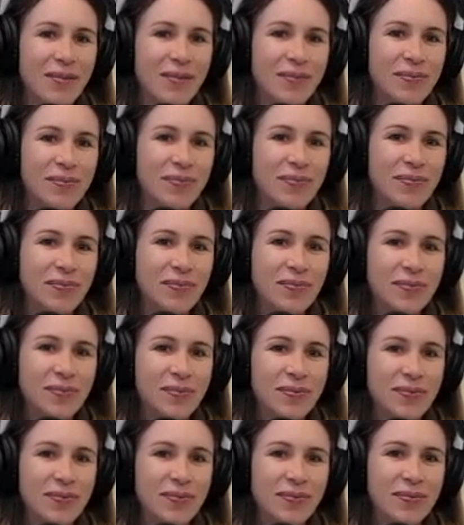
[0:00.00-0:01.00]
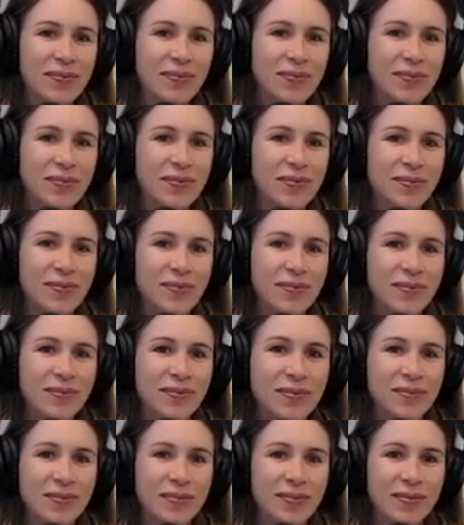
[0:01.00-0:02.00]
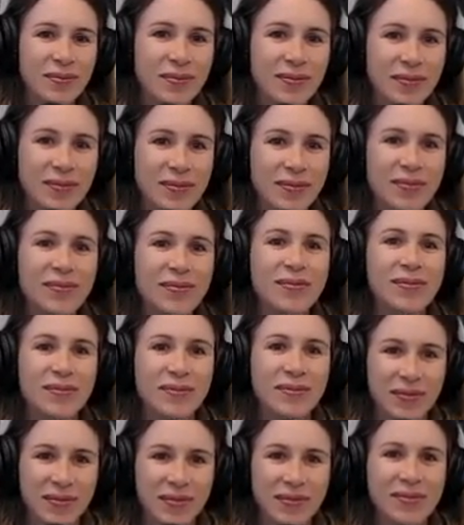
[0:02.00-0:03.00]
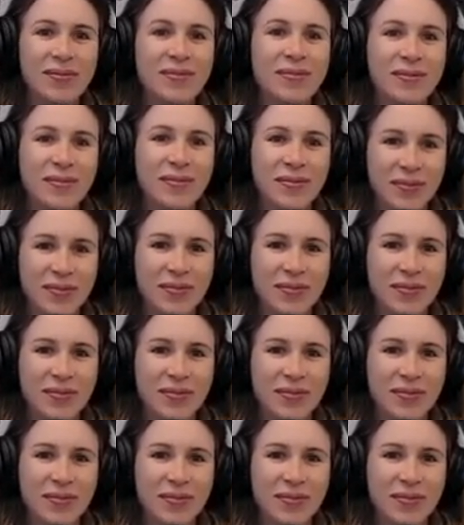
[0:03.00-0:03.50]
This person isn't speaking.